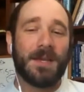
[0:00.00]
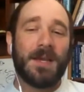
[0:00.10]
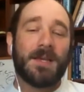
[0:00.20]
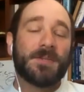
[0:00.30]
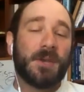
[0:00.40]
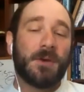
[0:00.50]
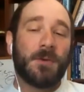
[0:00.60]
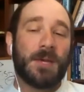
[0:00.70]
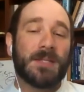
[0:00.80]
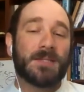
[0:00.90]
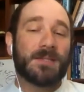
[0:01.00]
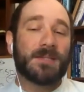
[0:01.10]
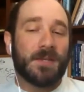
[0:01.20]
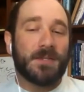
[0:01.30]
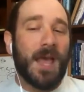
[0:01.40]
Mm-hmm. So it's it
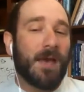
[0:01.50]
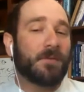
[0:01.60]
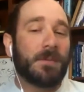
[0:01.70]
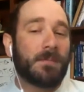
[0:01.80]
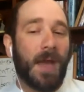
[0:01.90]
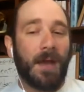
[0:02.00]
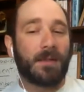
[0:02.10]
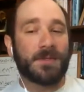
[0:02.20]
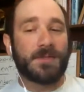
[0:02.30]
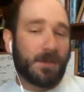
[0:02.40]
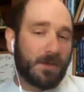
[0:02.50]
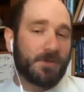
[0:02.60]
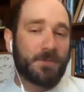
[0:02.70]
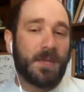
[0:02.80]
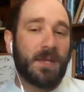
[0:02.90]
doesn't have to be malice. It could
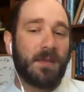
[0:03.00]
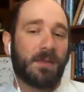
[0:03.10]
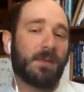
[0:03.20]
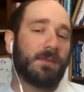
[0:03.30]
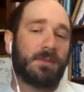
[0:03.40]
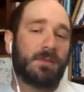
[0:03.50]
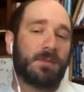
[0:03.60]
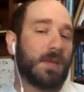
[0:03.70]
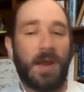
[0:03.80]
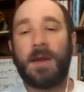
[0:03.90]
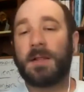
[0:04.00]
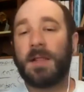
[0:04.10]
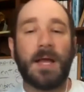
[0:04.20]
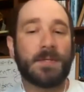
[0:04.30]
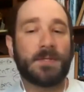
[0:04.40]
just be that they never had a
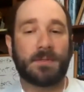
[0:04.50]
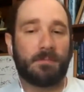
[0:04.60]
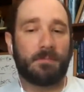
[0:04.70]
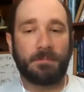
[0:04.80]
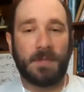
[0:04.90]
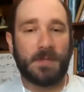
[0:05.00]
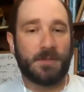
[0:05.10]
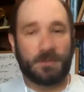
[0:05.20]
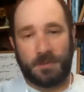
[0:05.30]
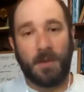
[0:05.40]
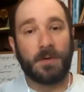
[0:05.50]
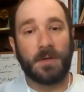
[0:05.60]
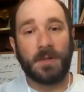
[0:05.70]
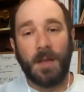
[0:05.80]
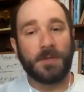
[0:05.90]
class that covered
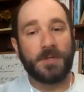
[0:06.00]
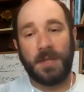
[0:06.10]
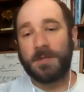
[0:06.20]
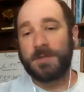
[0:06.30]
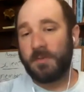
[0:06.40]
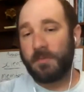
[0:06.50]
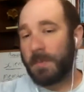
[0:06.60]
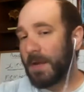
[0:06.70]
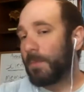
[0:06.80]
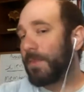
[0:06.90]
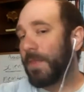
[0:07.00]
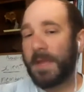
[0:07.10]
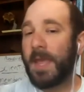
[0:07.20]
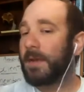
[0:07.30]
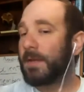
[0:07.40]
climate change. They've picked up what they
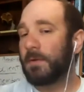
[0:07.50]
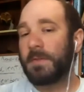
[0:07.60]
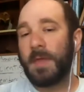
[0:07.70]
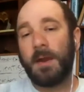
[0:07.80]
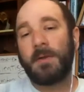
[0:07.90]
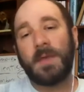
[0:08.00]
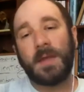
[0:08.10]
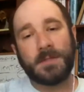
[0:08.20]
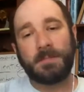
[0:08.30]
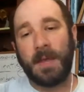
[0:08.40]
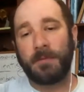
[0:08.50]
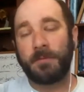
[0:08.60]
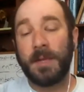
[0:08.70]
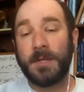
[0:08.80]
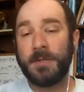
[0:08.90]
can here and there. They got some bad
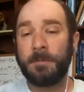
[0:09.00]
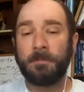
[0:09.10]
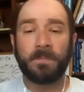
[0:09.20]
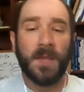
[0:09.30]
information.